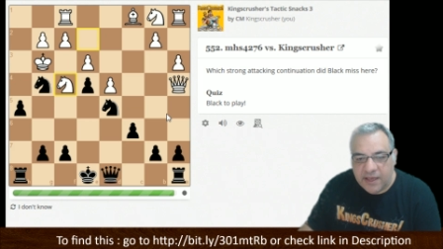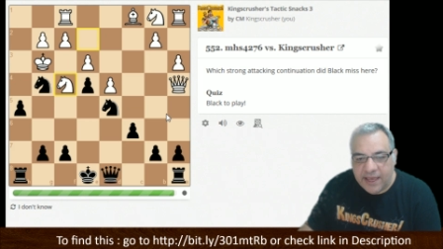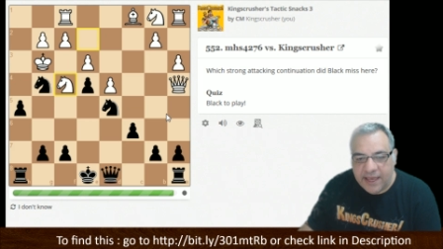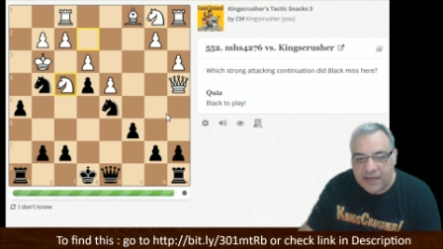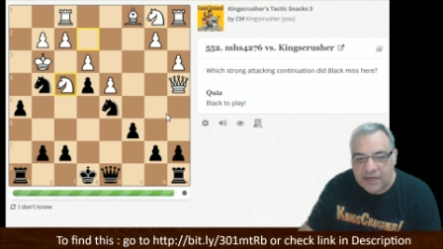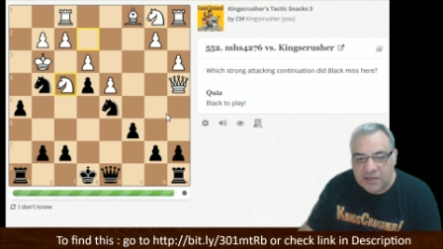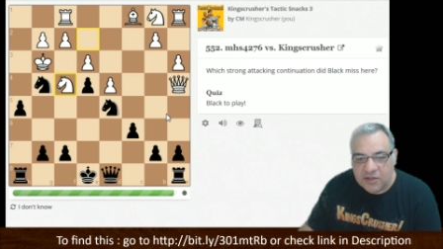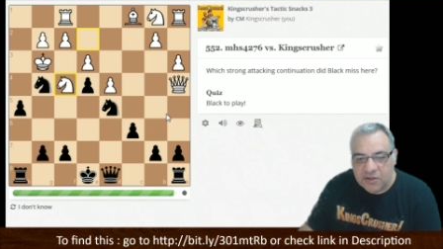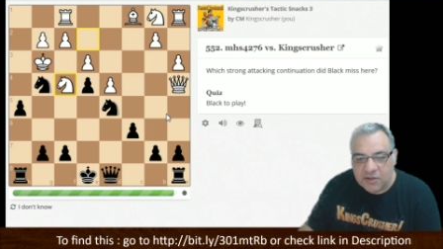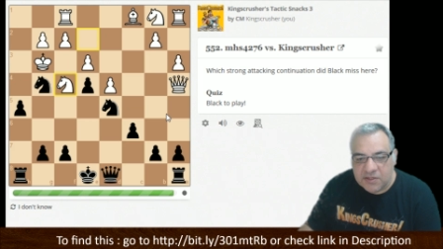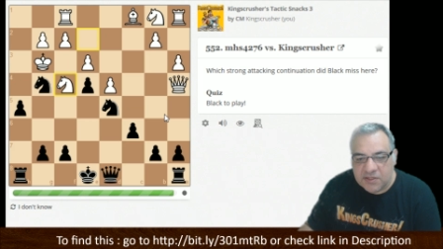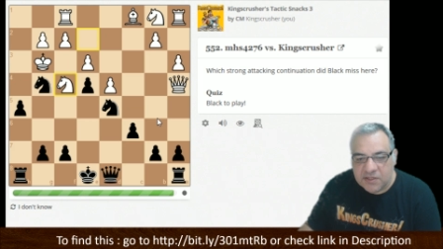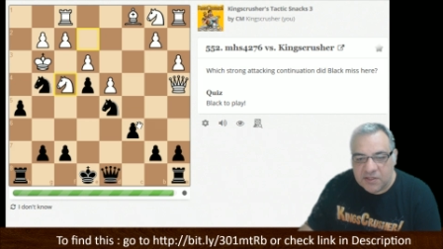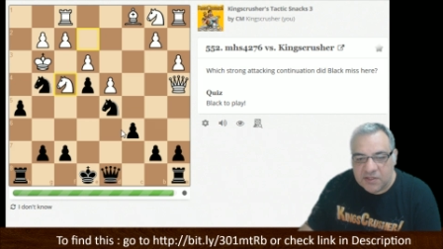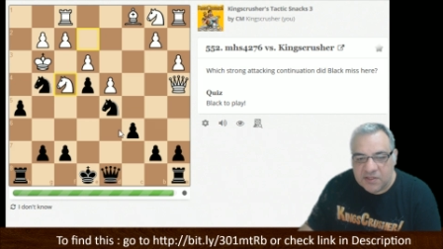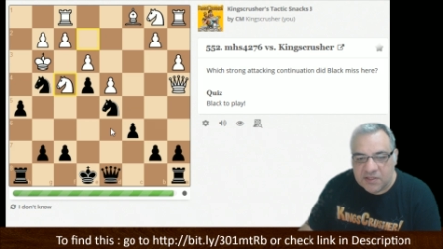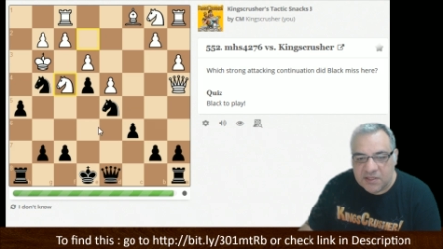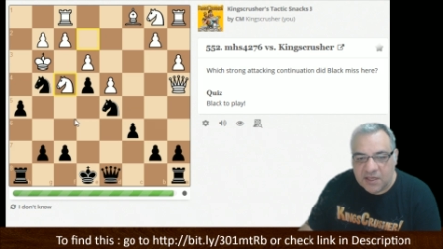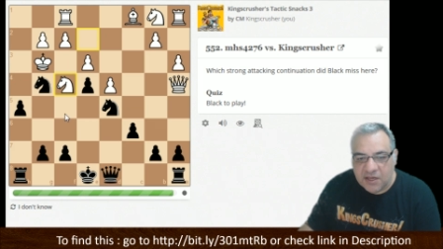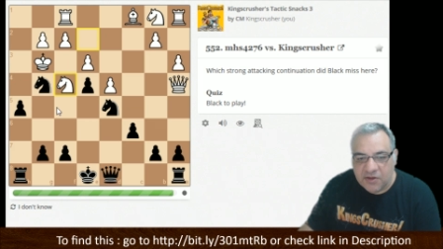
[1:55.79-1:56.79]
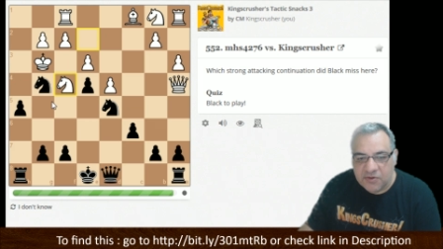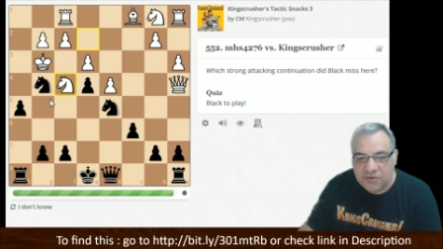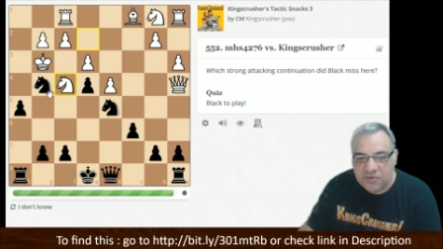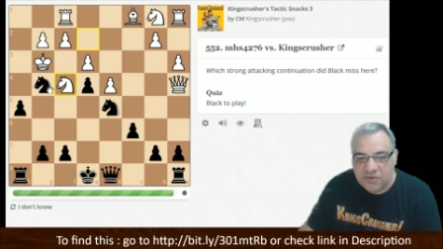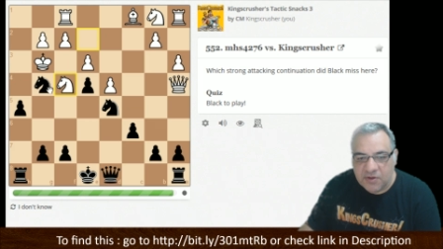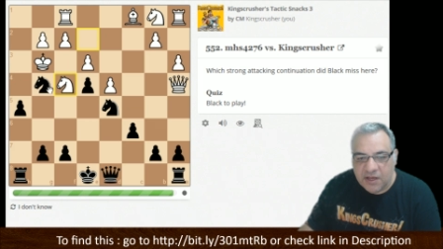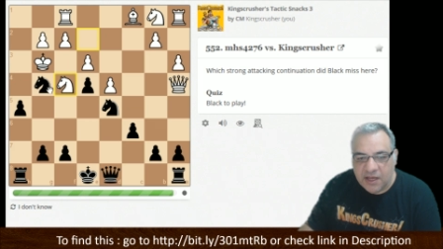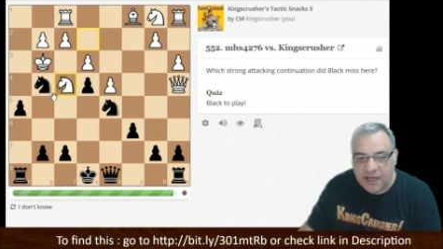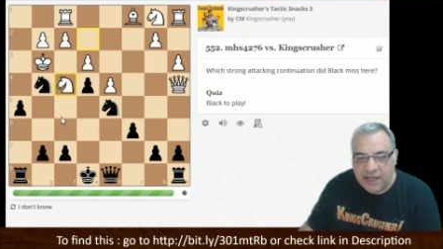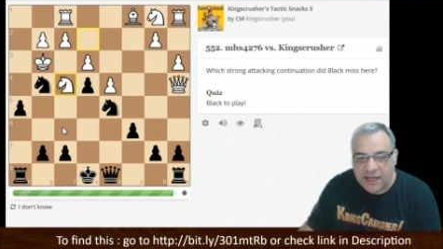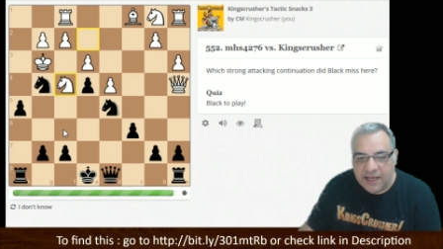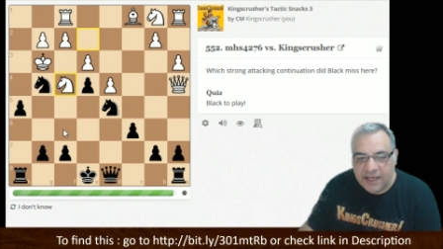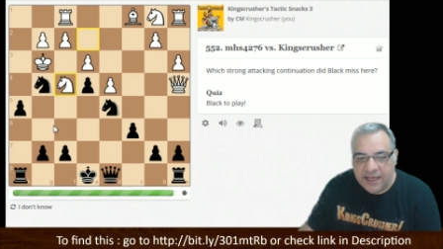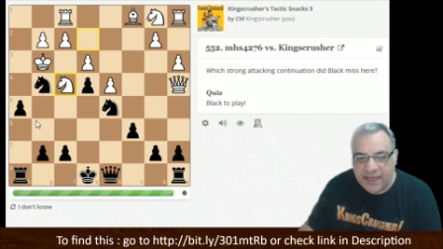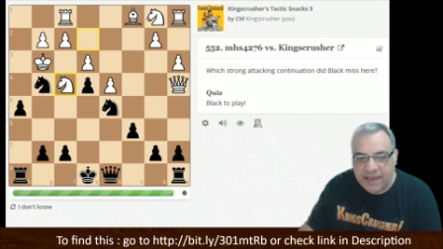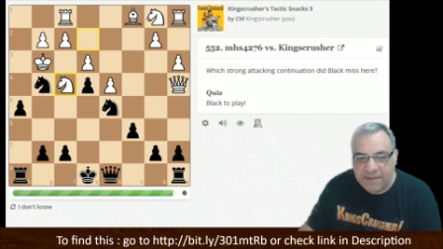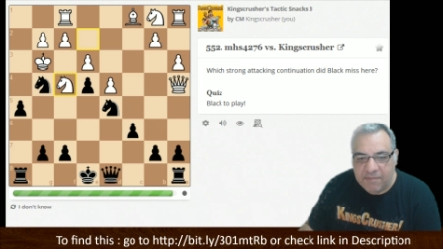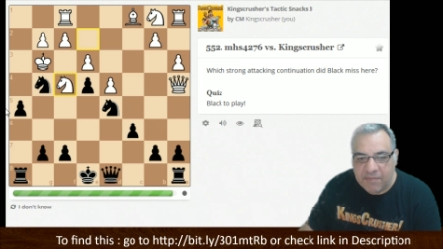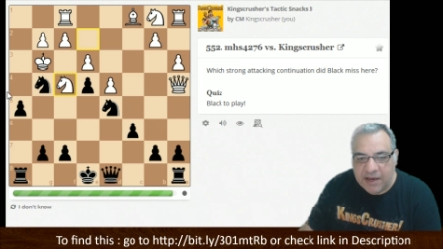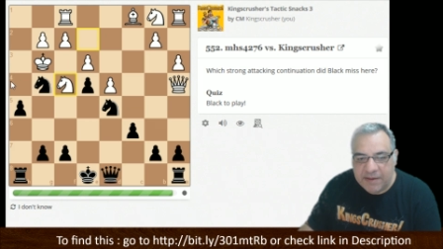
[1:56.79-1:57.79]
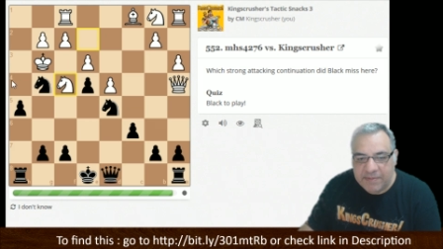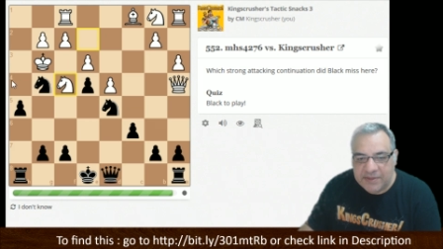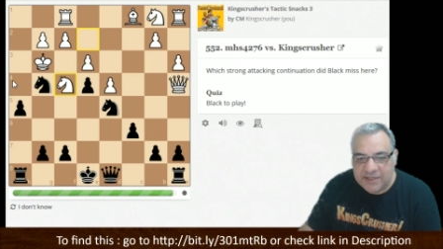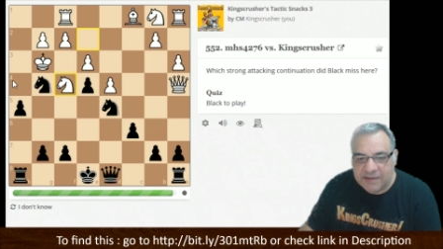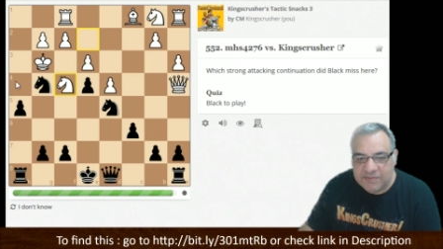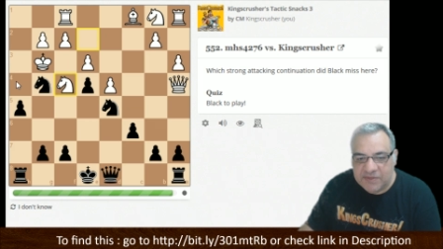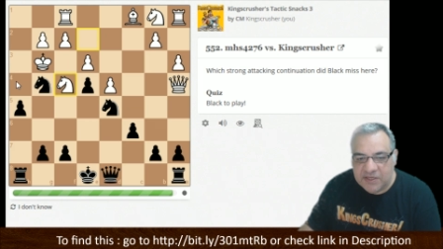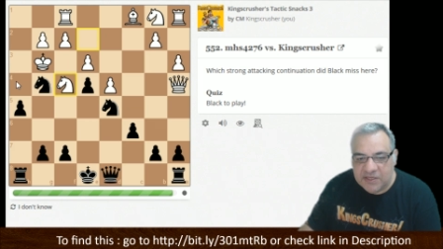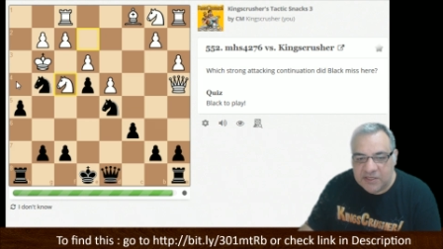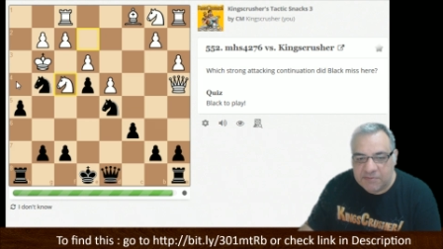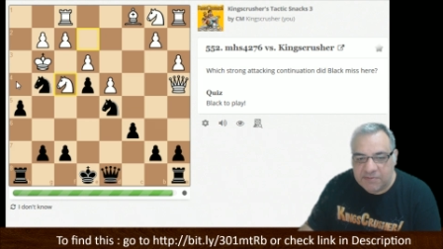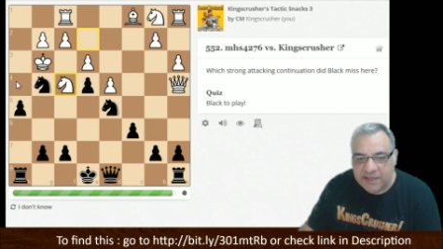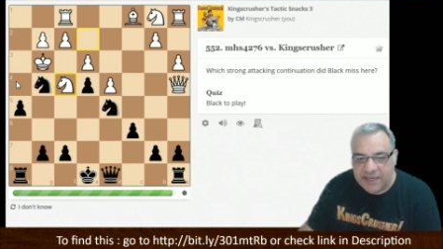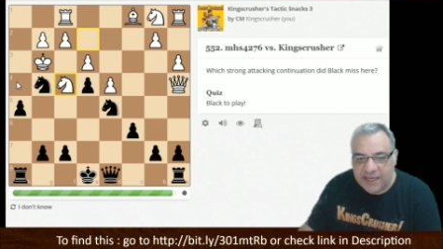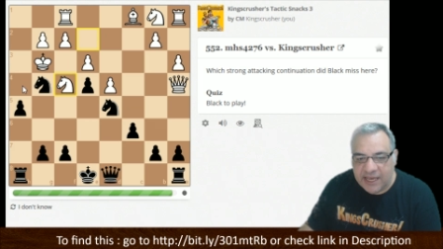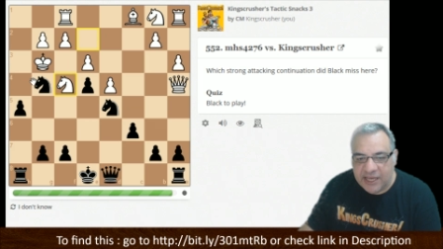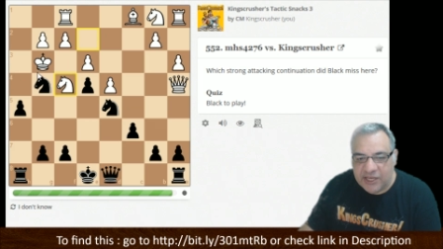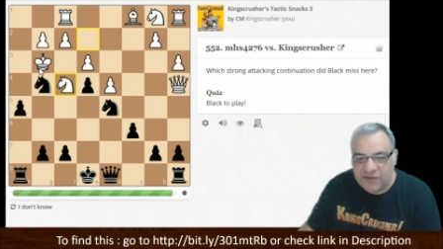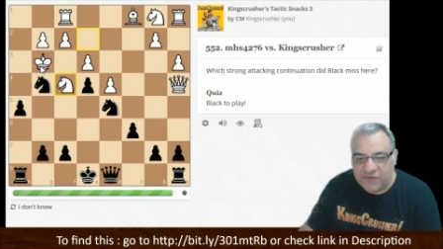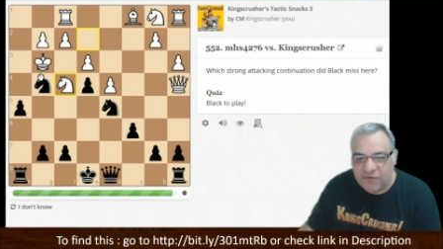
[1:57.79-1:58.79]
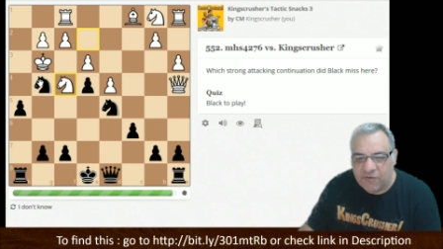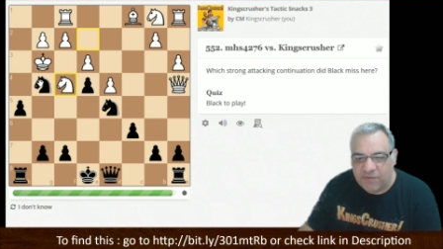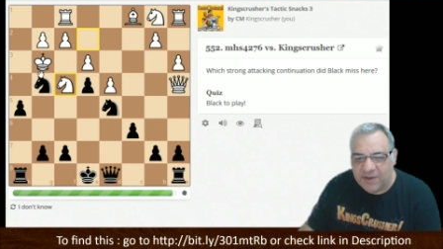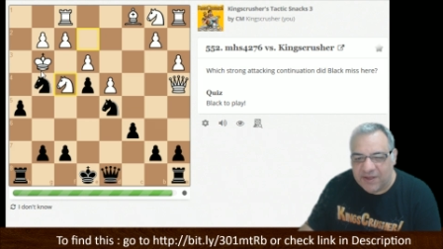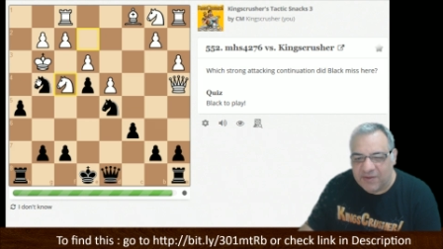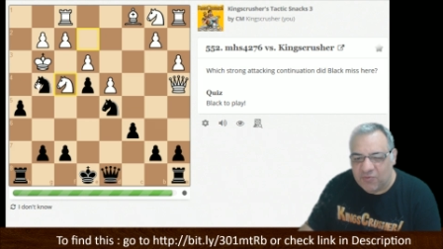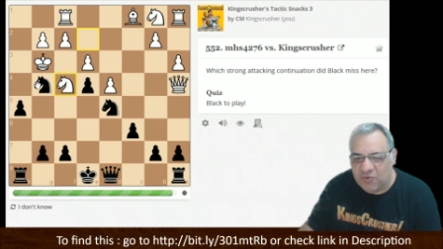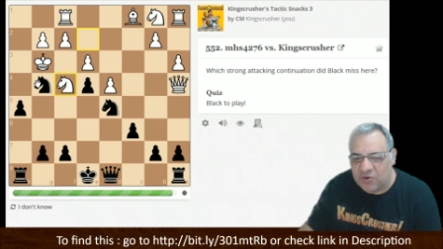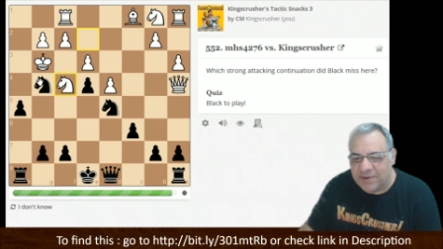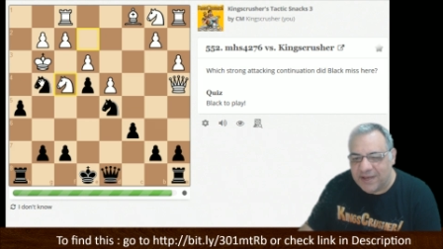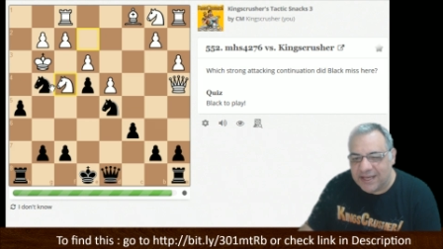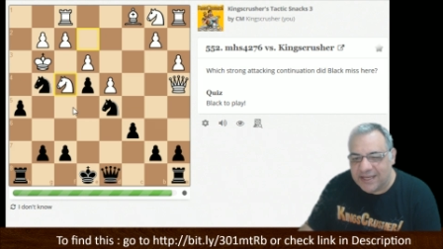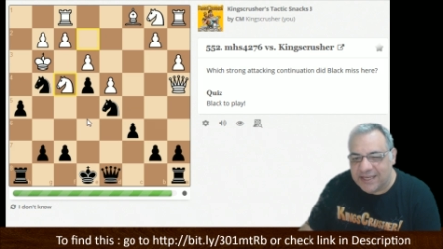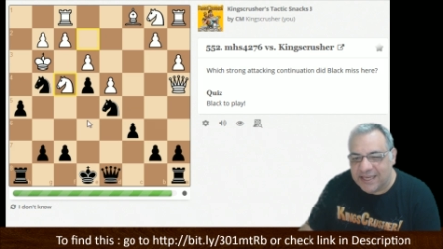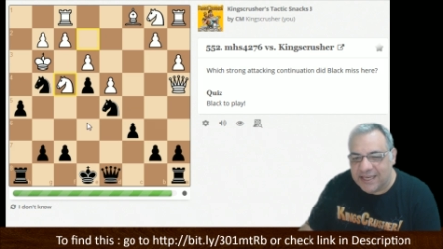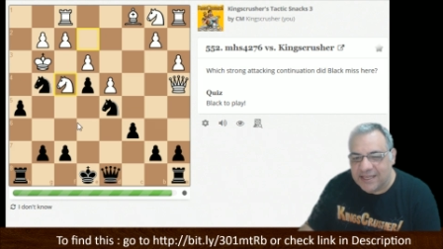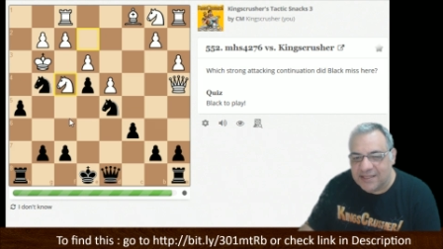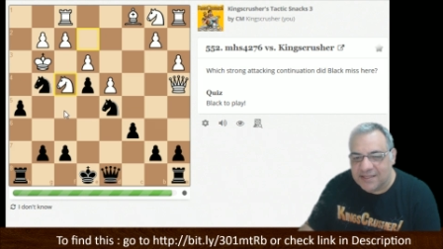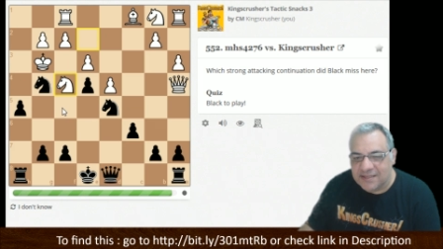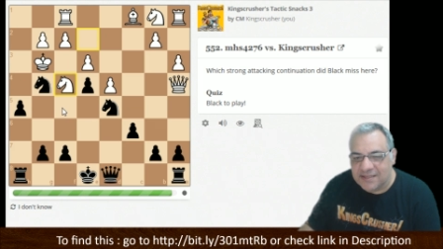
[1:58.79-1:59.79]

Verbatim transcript: it might be tempting to play h4, but what about king